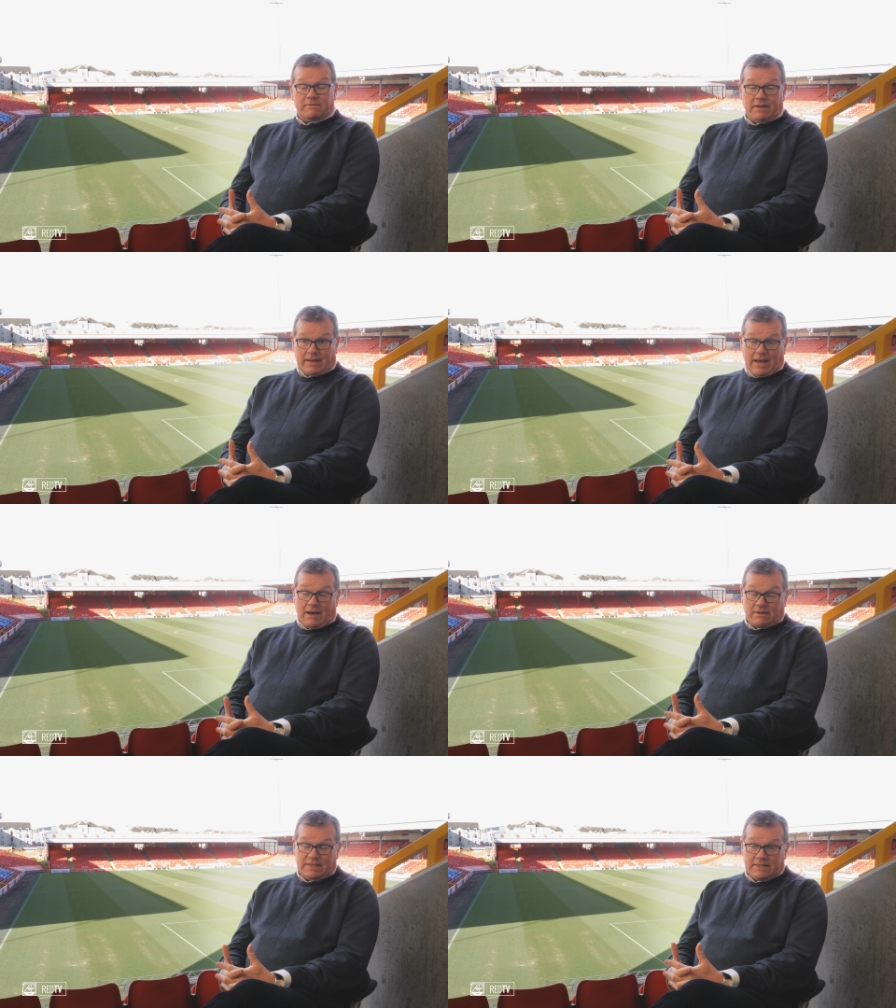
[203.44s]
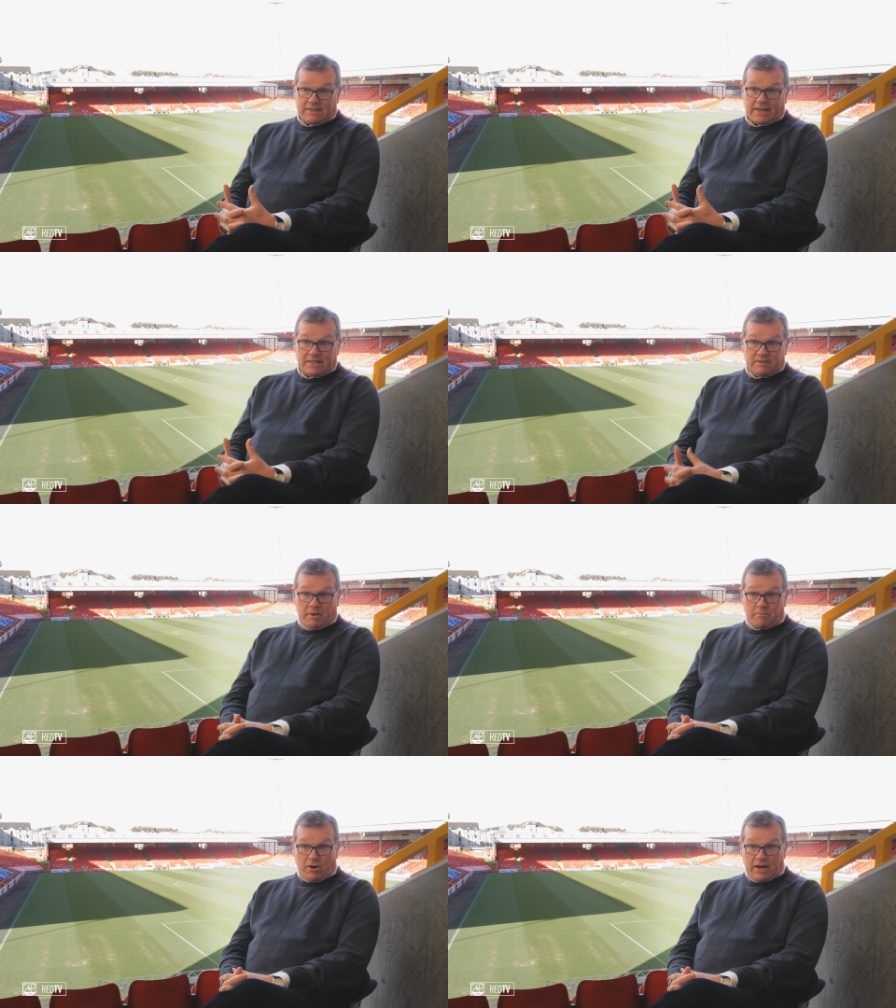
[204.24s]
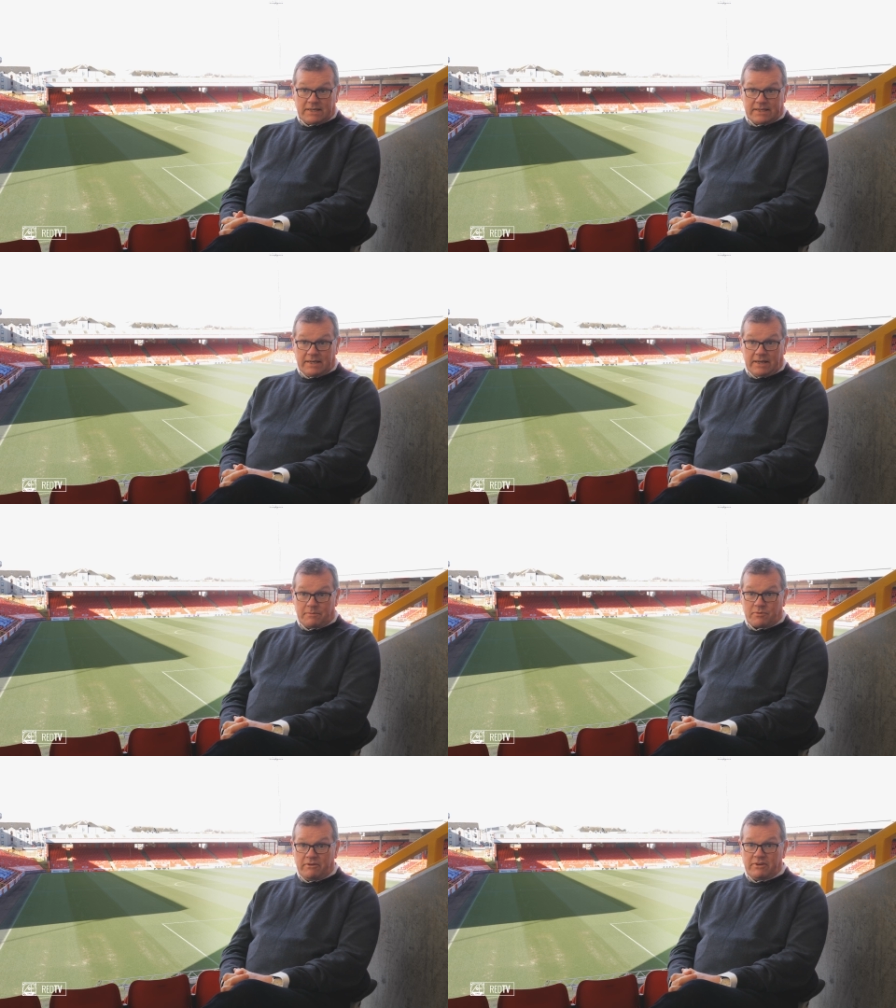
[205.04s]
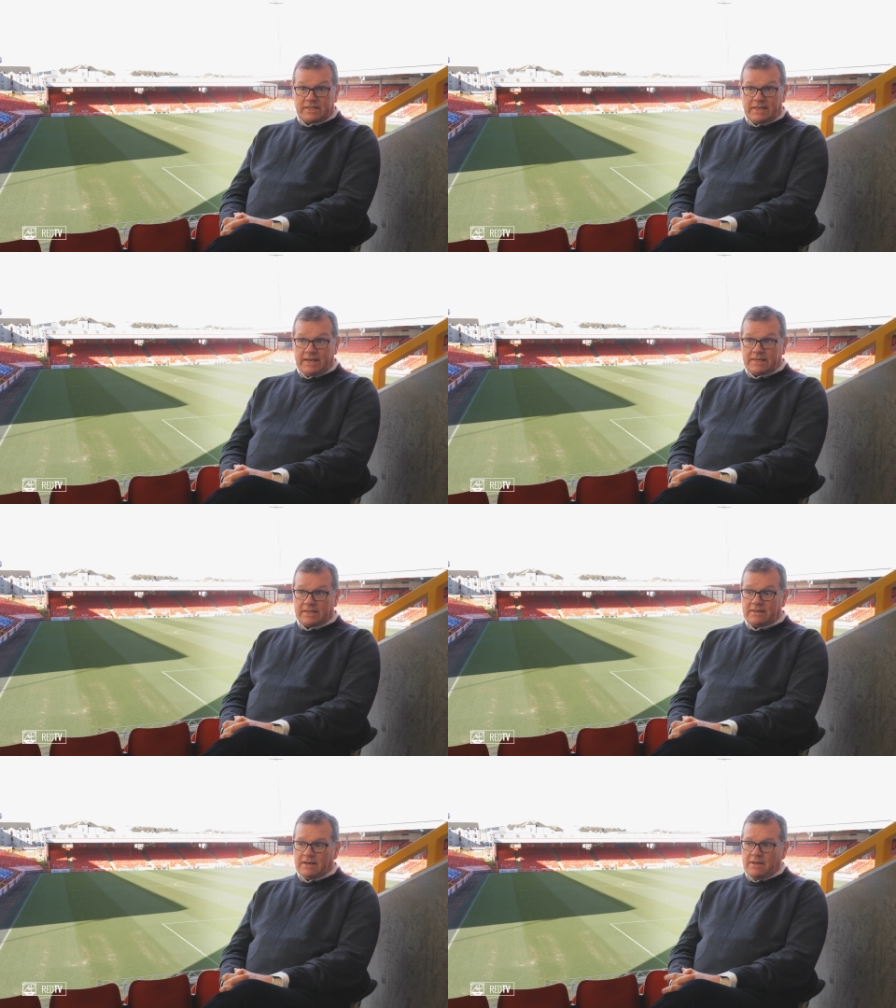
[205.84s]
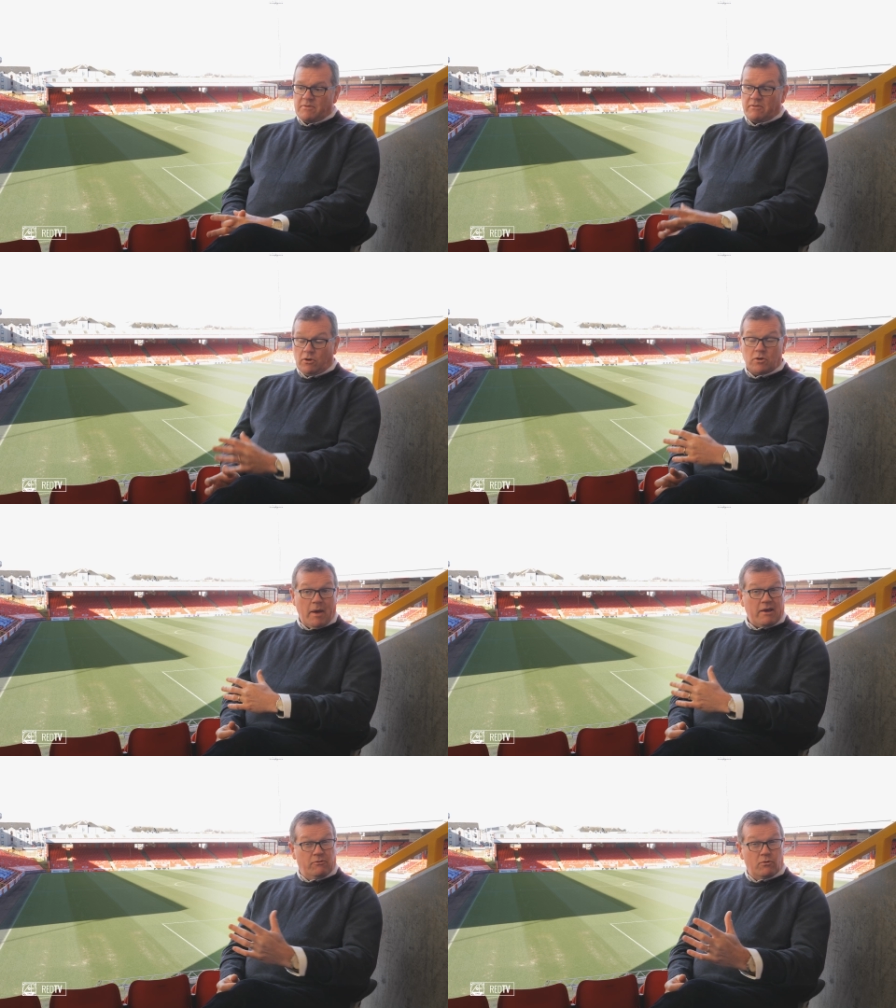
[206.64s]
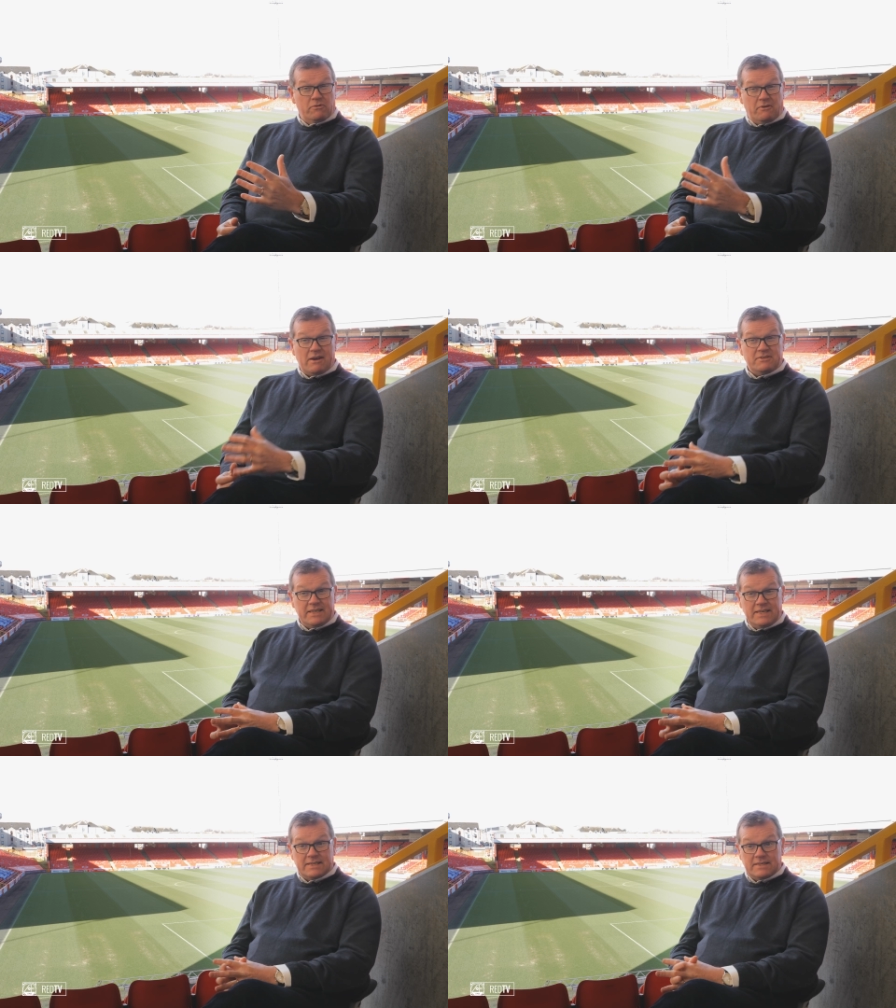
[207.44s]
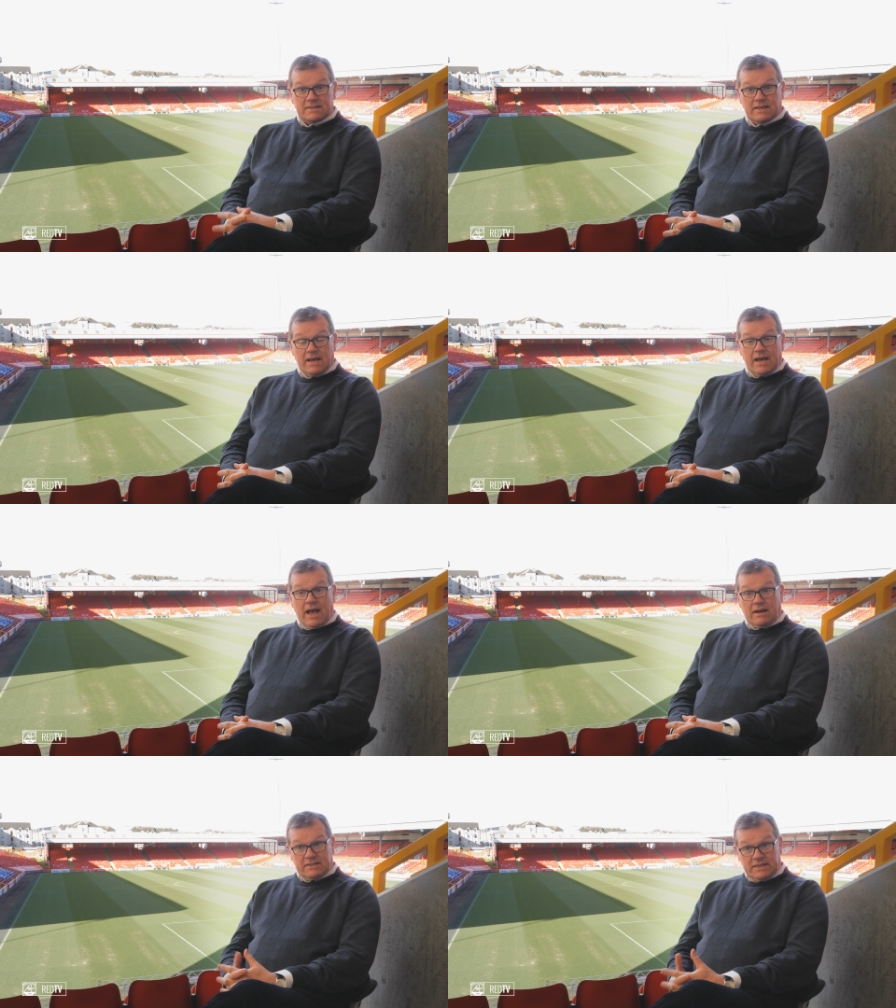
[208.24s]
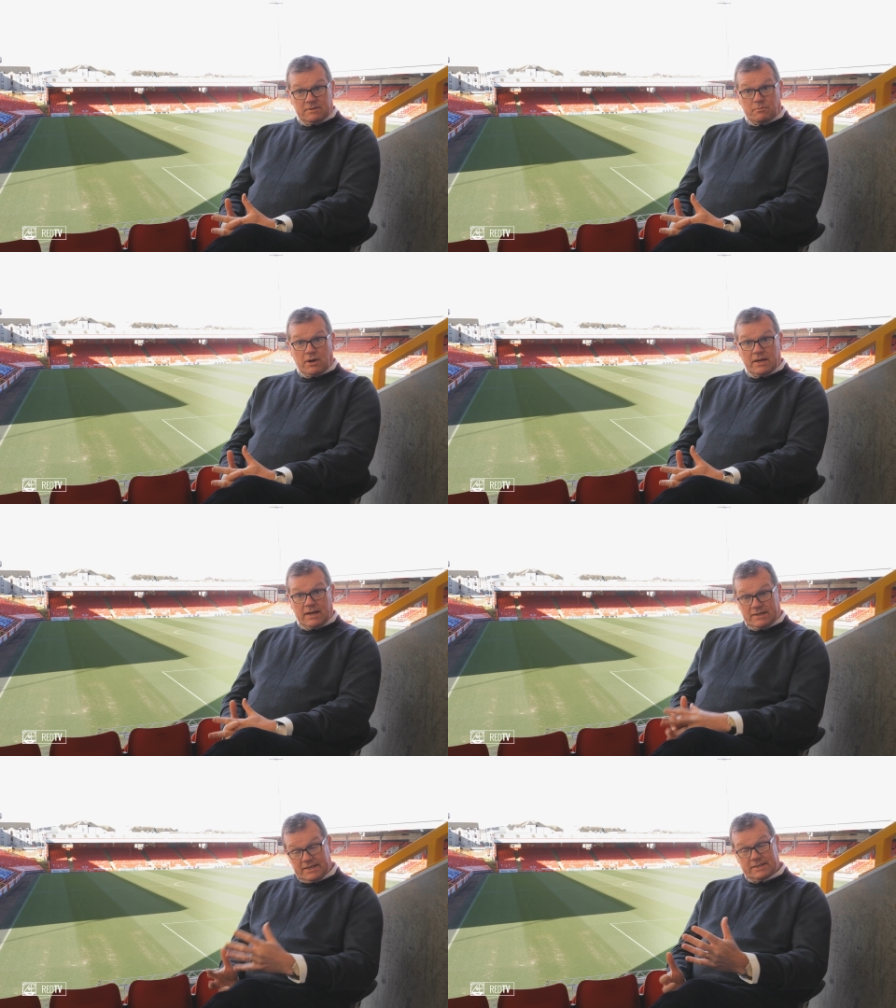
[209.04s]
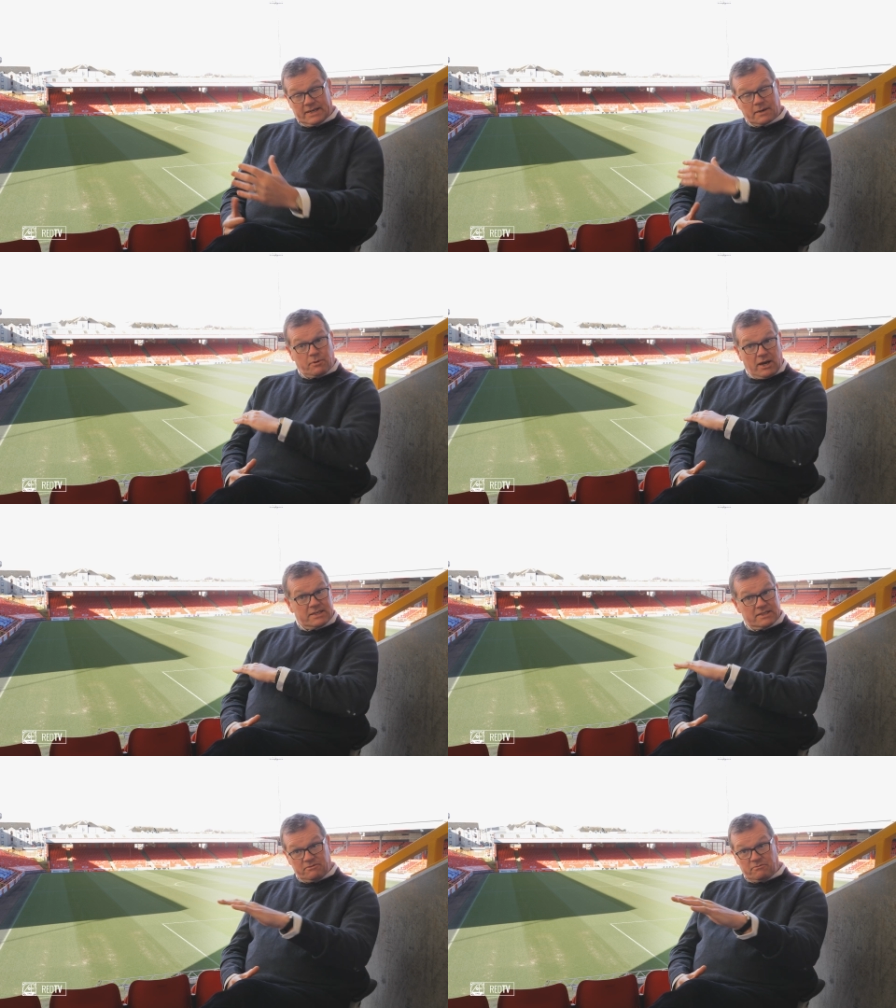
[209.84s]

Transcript: at, at how season tickets have been priced in, in previous years, and if you look back four or five seasons, our season pri- our season ticket prices